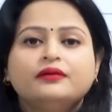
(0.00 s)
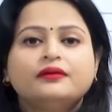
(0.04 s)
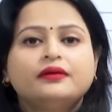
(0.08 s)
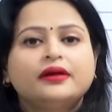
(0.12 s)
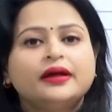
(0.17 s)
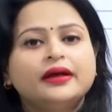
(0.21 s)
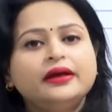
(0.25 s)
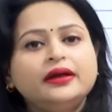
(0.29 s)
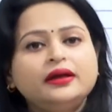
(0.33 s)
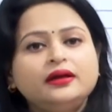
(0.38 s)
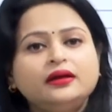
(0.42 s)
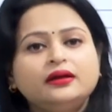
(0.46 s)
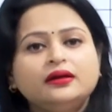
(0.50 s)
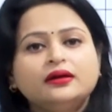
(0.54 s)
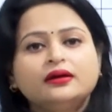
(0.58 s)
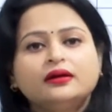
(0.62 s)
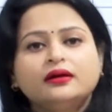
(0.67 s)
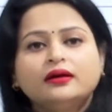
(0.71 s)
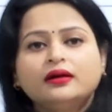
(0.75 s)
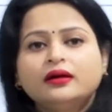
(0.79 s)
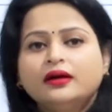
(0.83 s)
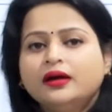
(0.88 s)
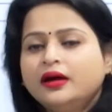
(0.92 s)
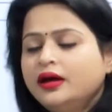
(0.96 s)
right?
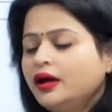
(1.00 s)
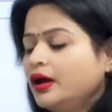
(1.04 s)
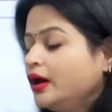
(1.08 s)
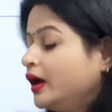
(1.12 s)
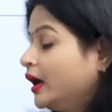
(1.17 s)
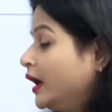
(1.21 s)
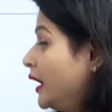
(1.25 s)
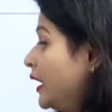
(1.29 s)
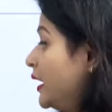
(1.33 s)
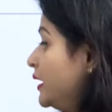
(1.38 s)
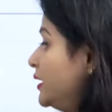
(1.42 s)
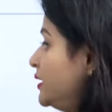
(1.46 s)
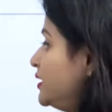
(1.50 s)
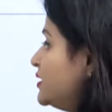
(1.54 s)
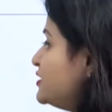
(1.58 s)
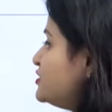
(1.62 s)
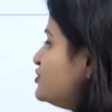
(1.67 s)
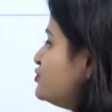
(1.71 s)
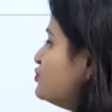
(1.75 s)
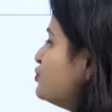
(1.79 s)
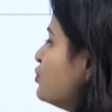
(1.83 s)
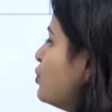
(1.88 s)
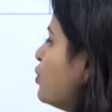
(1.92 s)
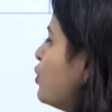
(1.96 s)
It
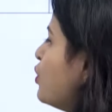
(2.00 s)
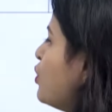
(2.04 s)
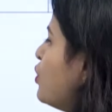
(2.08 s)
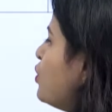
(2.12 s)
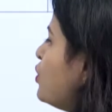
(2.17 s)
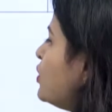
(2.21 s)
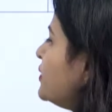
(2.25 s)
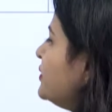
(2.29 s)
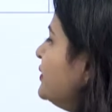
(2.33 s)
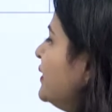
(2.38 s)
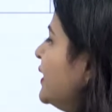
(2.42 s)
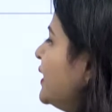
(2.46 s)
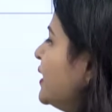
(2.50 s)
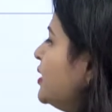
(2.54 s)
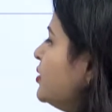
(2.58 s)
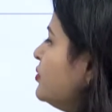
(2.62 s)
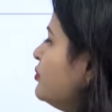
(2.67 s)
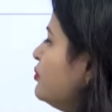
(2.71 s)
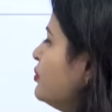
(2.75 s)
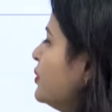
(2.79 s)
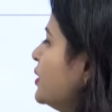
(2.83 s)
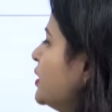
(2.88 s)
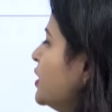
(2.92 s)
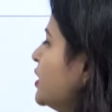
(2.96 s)
is more than
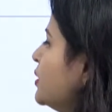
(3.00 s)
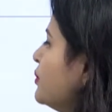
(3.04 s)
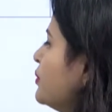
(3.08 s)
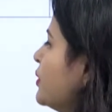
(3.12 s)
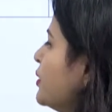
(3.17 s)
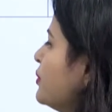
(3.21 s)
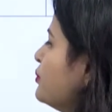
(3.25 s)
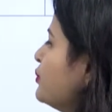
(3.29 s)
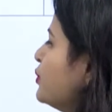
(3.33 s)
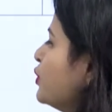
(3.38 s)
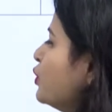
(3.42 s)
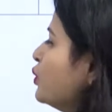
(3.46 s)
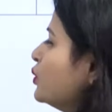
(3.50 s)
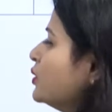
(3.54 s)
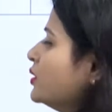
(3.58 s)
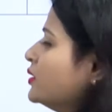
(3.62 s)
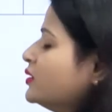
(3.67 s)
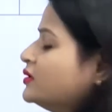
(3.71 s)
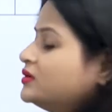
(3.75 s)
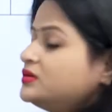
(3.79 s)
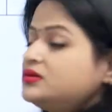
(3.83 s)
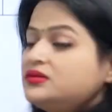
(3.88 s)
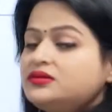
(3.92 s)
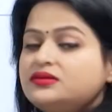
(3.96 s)
minimum
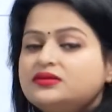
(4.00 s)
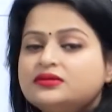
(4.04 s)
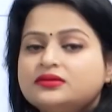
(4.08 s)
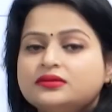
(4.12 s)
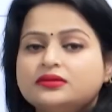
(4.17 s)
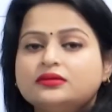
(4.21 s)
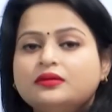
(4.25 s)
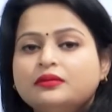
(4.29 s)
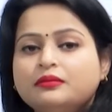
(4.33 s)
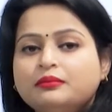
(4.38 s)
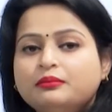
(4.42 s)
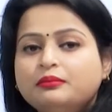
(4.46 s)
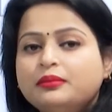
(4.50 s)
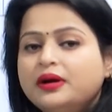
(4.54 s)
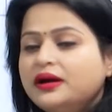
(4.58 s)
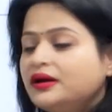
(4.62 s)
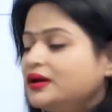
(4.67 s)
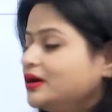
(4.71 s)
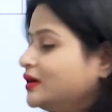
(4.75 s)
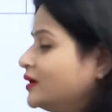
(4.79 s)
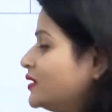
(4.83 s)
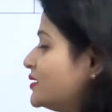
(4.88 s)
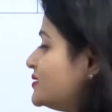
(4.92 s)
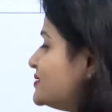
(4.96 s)
bonus,
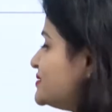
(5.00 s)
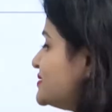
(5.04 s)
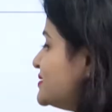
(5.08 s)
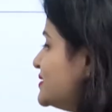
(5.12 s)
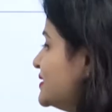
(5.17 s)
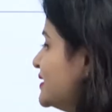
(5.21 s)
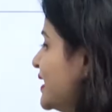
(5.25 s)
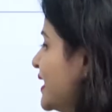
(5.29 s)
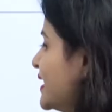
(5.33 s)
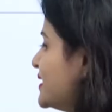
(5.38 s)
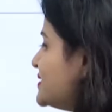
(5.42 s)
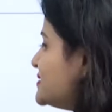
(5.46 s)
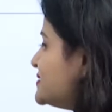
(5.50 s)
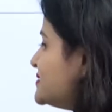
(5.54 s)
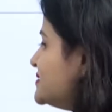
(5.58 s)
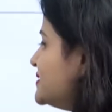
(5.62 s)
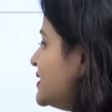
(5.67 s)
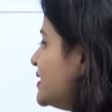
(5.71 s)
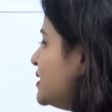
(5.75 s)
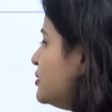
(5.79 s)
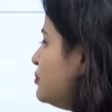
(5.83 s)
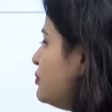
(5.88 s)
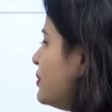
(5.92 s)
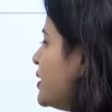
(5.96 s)
but it is less
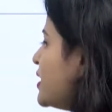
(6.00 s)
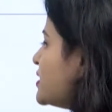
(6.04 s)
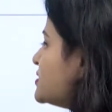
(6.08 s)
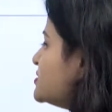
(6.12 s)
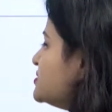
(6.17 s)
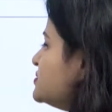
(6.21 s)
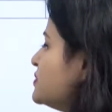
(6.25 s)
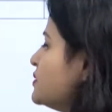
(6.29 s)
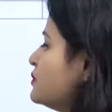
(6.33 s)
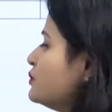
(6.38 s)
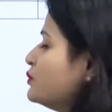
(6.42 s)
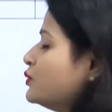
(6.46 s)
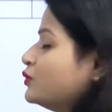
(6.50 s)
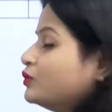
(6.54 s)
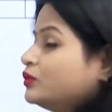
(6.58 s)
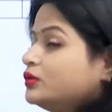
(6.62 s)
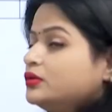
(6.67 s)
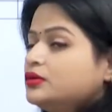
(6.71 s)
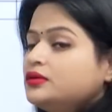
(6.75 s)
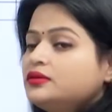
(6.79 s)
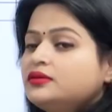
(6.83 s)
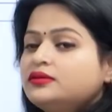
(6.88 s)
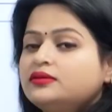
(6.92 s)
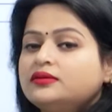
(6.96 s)
than maximum
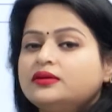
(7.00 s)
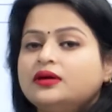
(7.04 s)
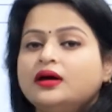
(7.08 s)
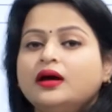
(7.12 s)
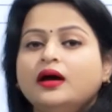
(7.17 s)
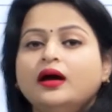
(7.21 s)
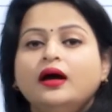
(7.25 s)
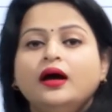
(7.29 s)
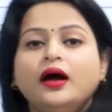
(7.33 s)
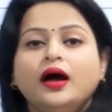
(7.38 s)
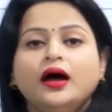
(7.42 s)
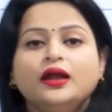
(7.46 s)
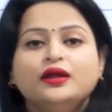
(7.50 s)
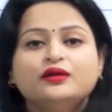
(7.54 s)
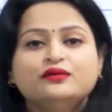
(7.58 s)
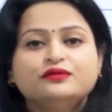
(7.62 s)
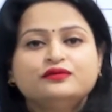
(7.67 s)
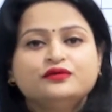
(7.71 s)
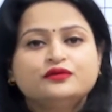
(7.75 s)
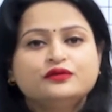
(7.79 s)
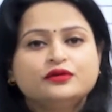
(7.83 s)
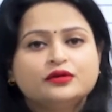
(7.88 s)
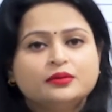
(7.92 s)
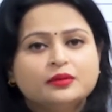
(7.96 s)
bonus. And
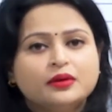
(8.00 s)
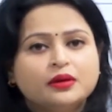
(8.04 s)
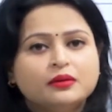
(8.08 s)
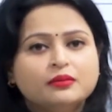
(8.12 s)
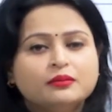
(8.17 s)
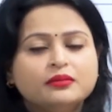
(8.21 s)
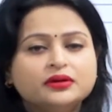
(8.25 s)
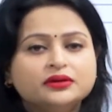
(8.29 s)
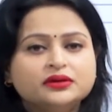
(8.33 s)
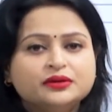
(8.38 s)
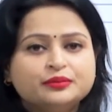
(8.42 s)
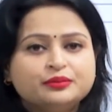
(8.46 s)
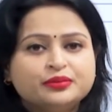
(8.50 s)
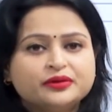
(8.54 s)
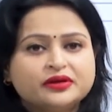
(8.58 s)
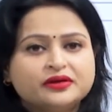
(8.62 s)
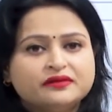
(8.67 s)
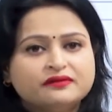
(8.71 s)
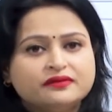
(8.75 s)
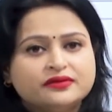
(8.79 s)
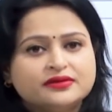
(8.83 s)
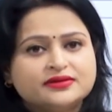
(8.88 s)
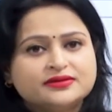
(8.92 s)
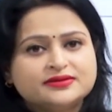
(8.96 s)
if you remember the
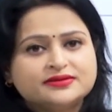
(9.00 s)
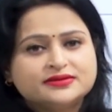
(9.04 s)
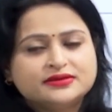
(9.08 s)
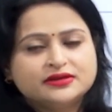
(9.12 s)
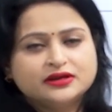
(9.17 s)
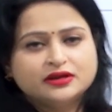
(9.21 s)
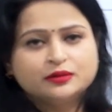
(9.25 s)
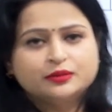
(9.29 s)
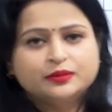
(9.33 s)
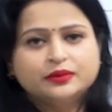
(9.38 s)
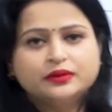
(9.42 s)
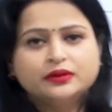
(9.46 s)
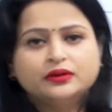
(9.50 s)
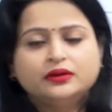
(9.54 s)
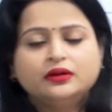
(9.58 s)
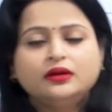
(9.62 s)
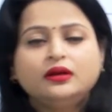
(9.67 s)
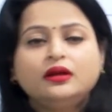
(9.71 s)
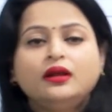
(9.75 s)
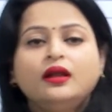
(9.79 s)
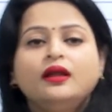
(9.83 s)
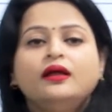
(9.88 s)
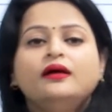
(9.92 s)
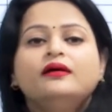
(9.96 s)
previous table,